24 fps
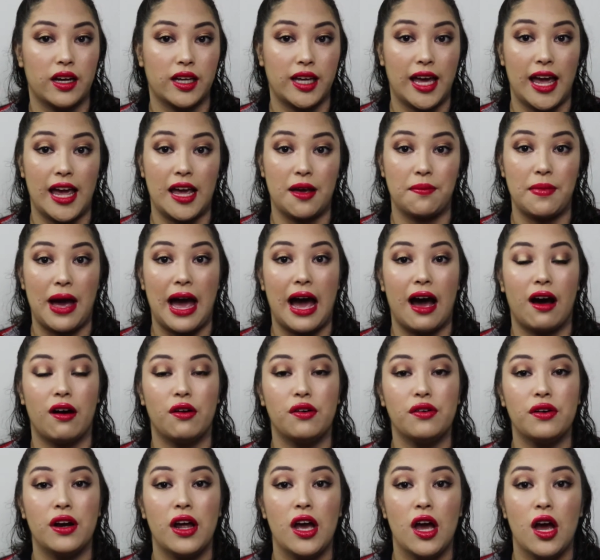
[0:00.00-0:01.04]
came
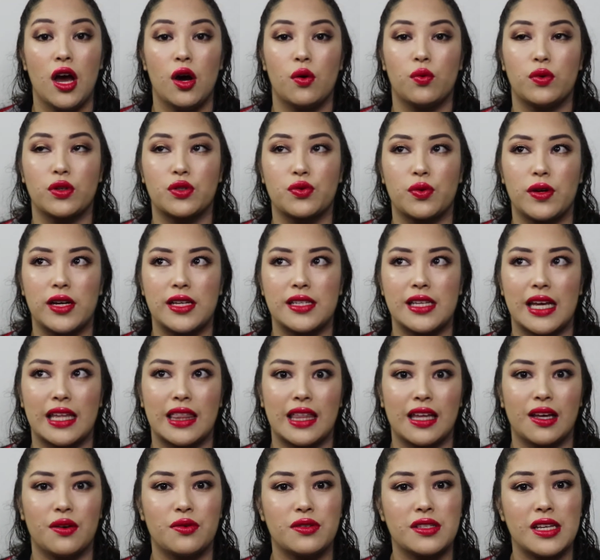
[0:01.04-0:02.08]
out, which was, I
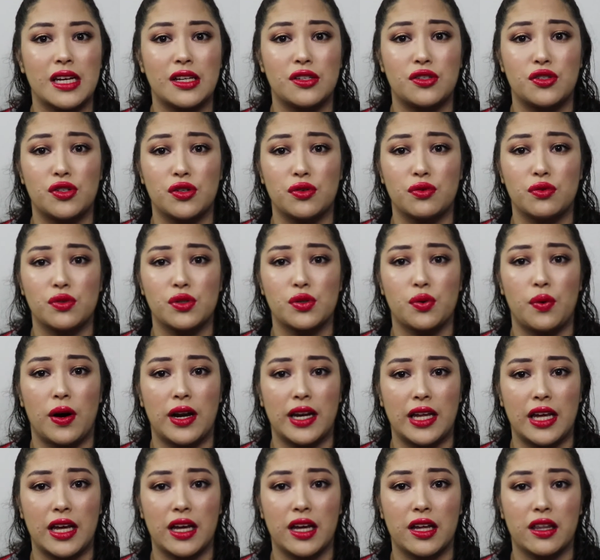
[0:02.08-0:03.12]
think it was like June
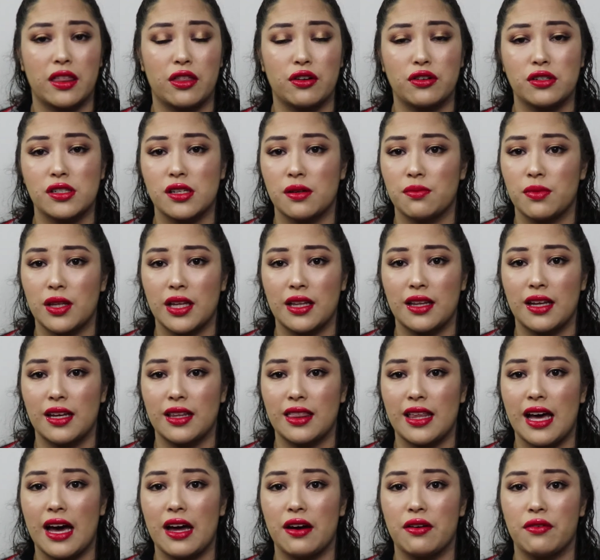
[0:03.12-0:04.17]
20th or something
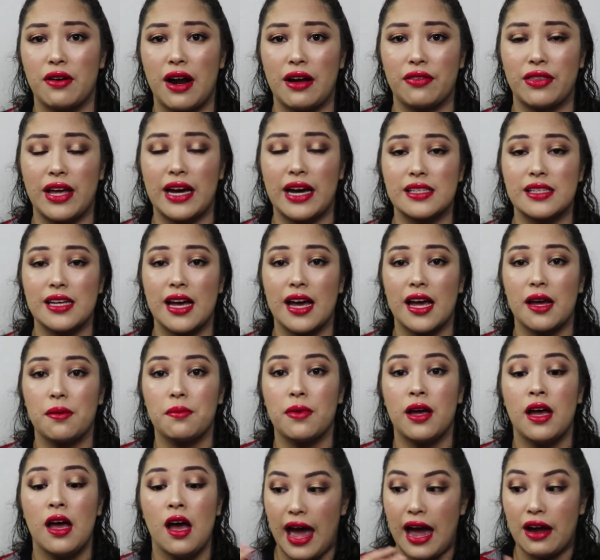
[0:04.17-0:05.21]
like that, around
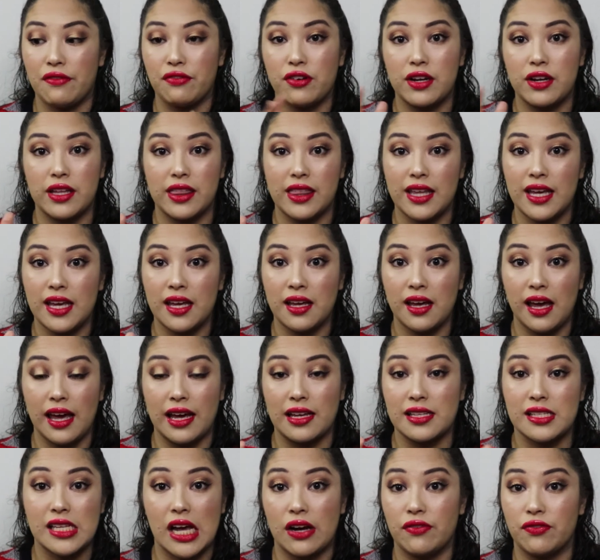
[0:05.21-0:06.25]
time. Everything
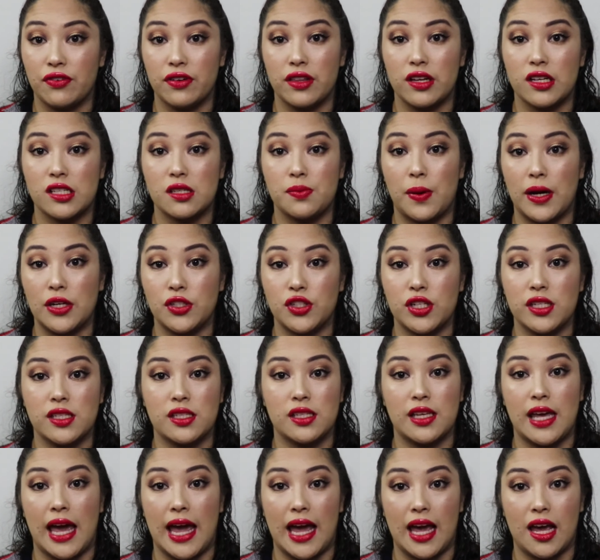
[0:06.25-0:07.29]
except for the sponges
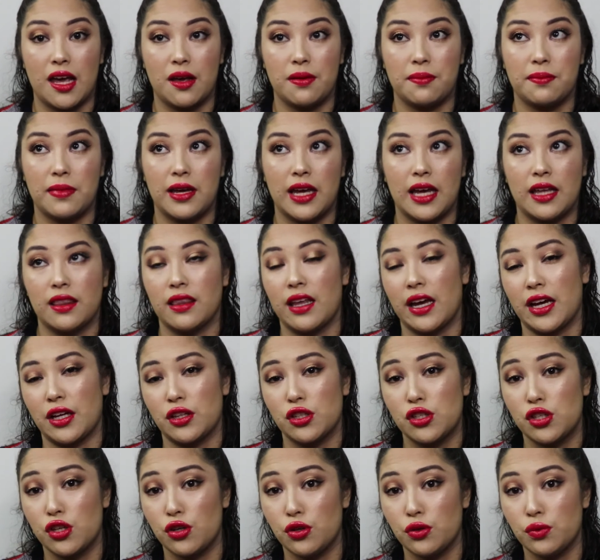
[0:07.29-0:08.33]
came in like
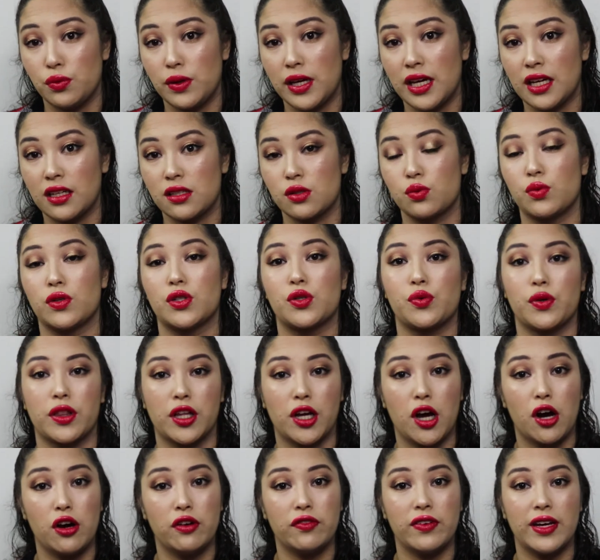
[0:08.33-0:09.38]
2 weeks, which with
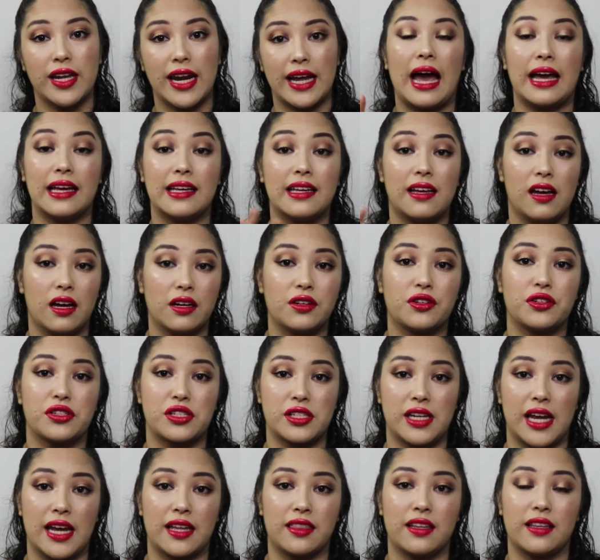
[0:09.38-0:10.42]
COVID, I
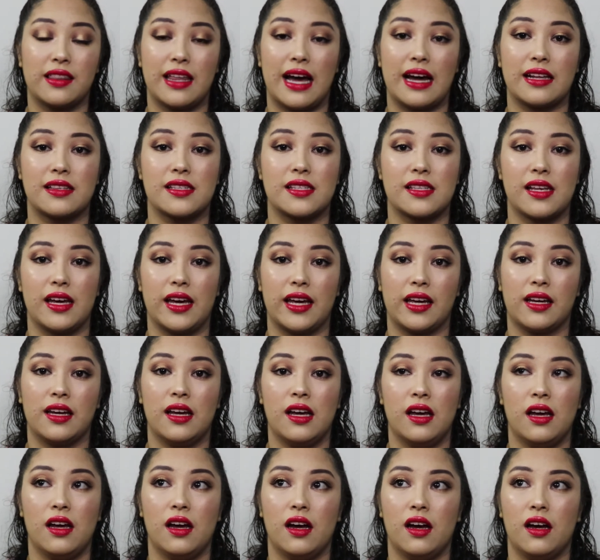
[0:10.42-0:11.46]
understand that that's like
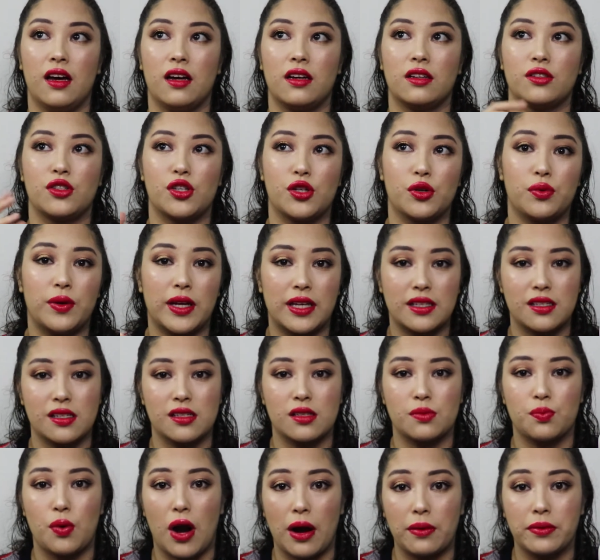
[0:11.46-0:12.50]
2 weeks
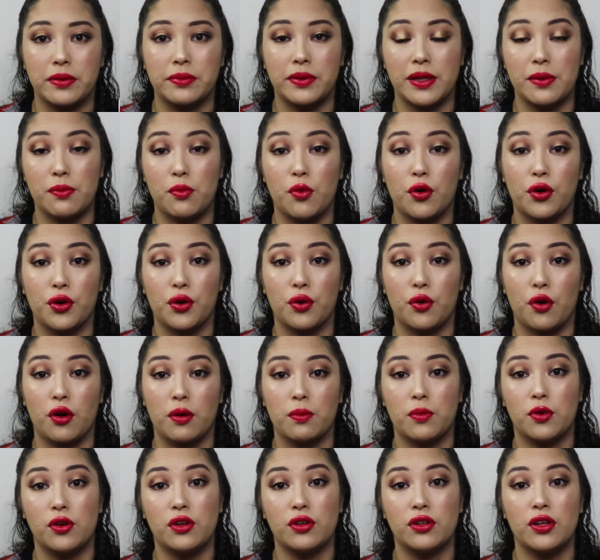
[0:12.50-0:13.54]
is probably more
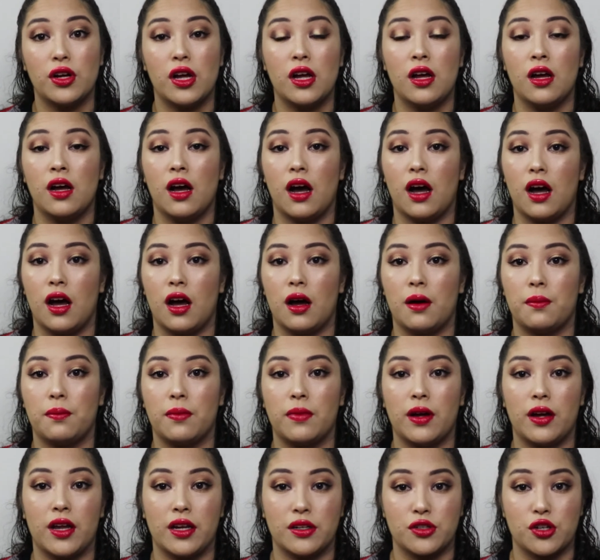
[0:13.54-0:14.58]
normal
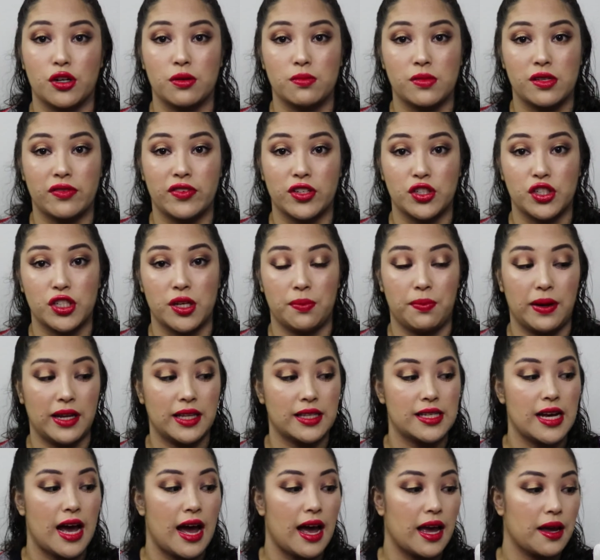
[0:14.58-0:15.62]
in terms of a shipping
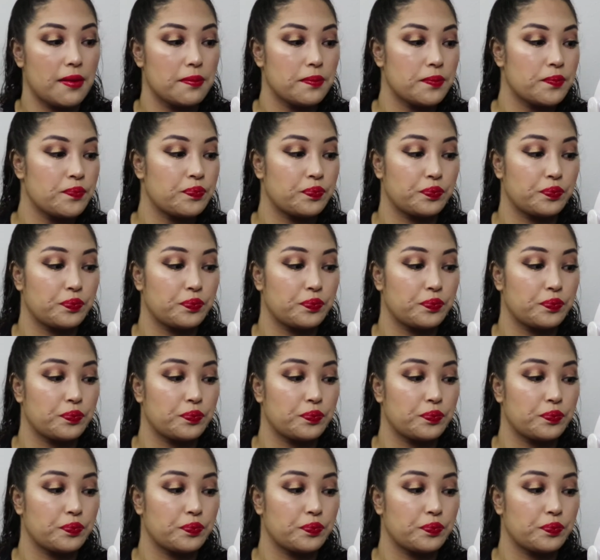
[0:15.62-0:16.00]
time.